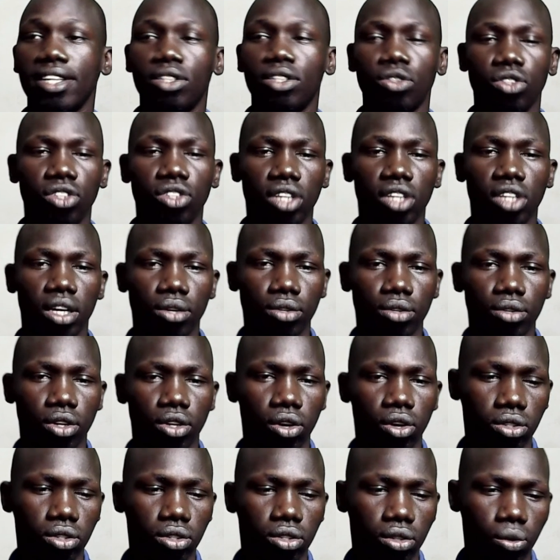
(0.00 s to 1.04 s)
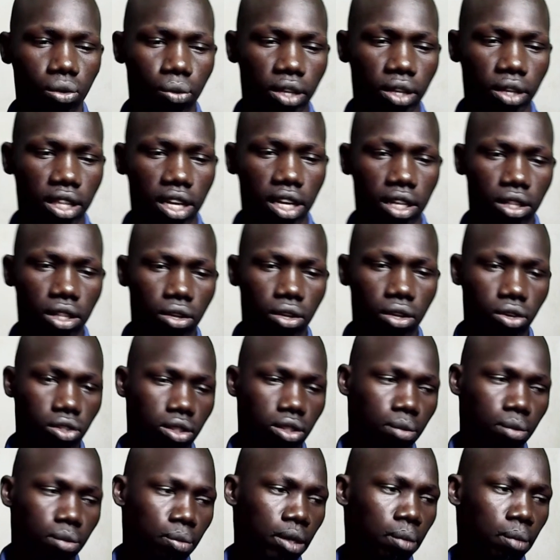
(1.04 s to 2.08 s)
to share it also with
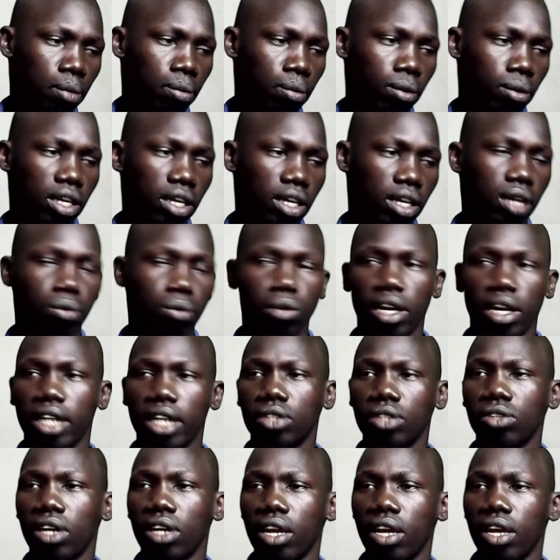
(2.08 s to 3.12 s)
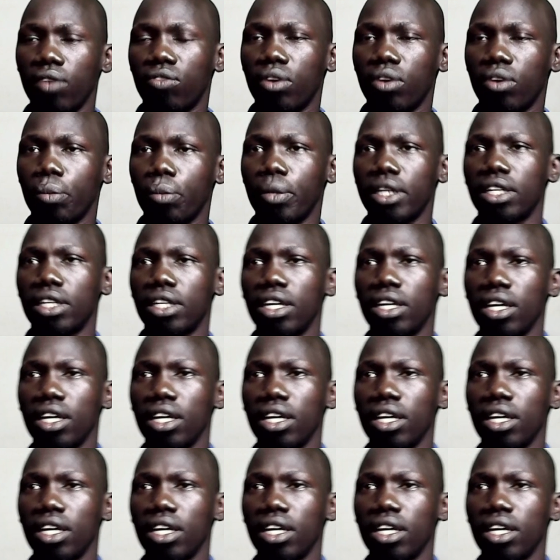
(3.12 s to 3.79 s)
those people that would like to learn from it.